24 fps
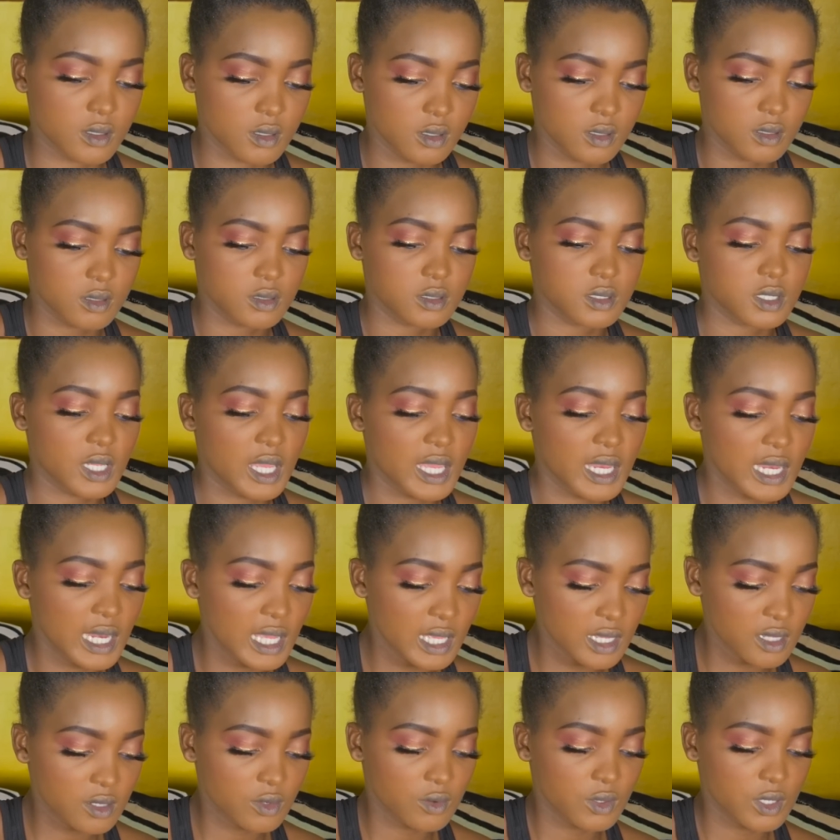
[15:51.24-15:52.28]
And I
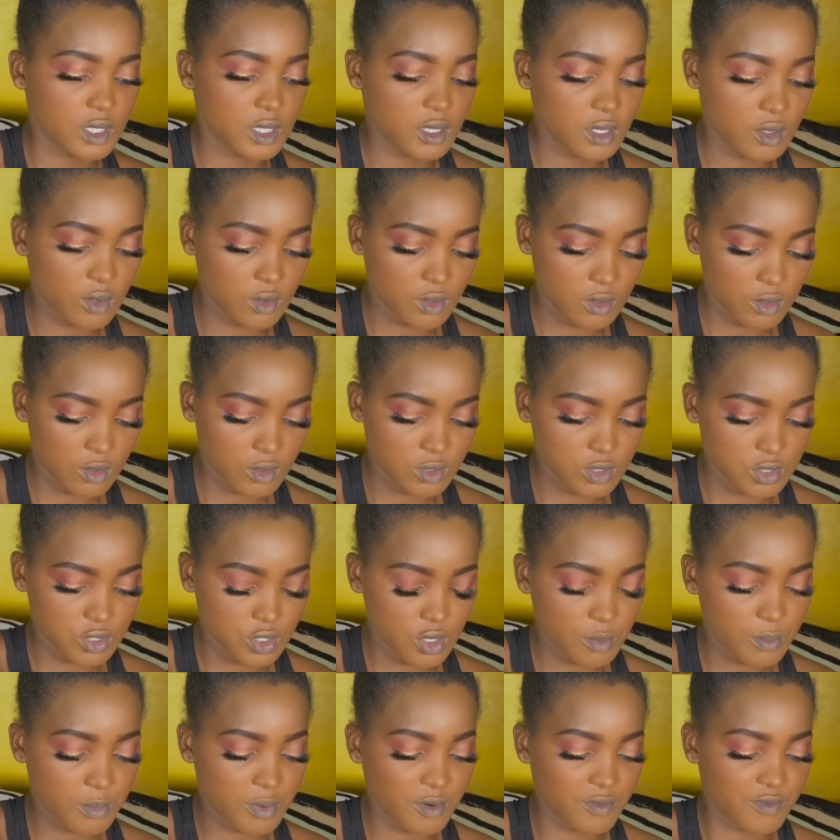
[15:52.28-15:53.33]
like going on
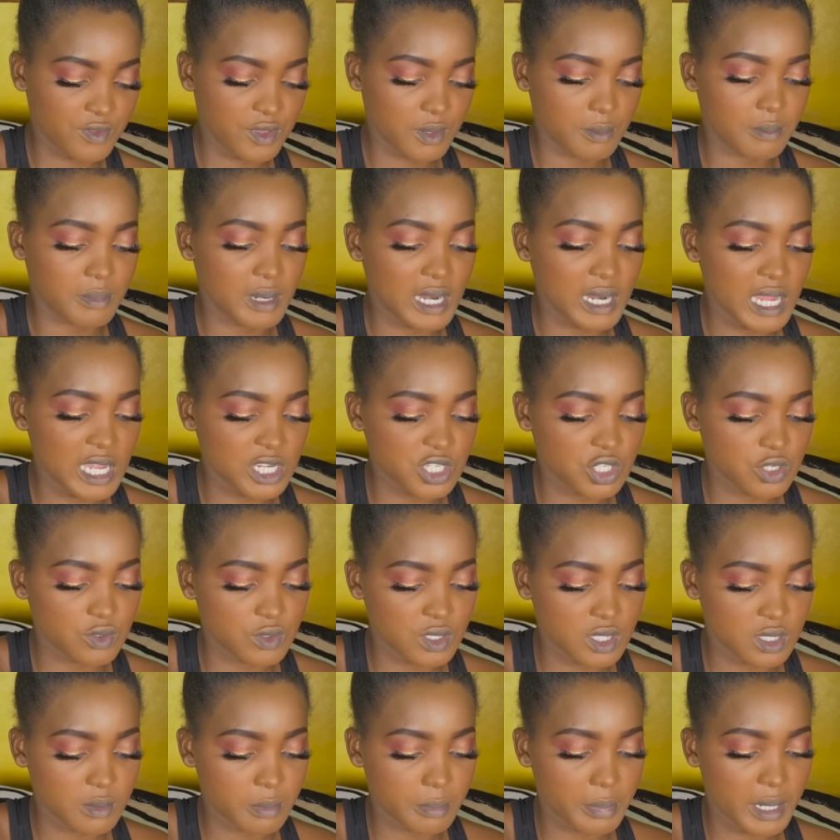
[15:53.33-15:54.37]
top of the blush
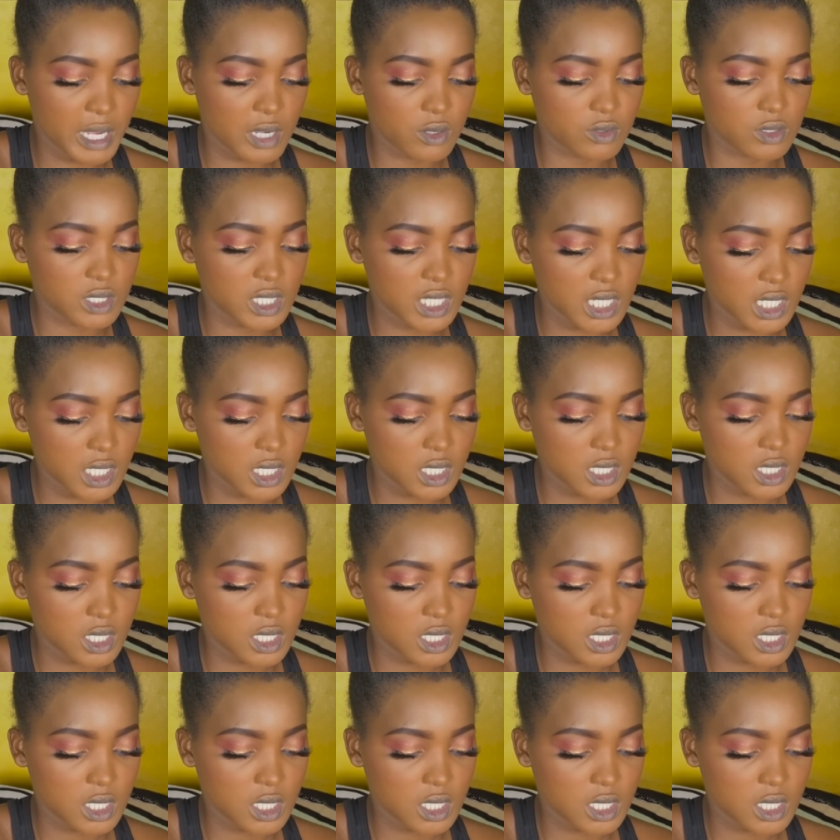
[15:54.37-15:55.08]
with powder